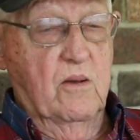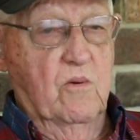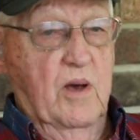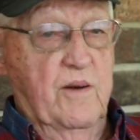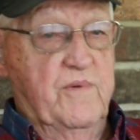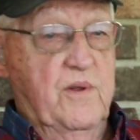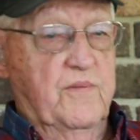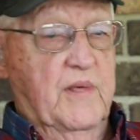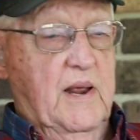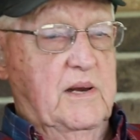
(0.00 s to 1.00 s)
Quite a few
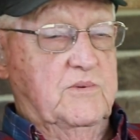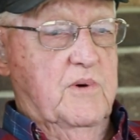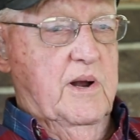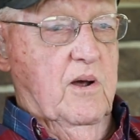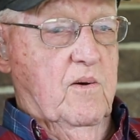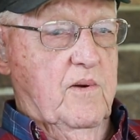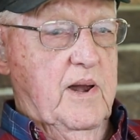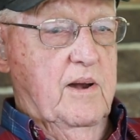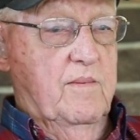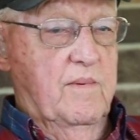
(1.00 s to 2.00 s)
things went on
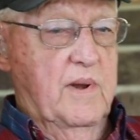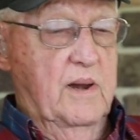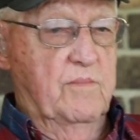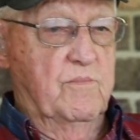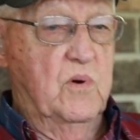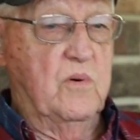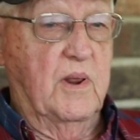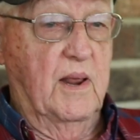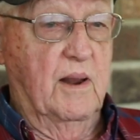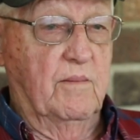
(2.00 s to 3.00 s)
in boot
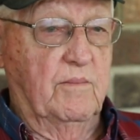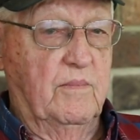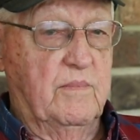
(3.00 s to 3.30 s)
camp.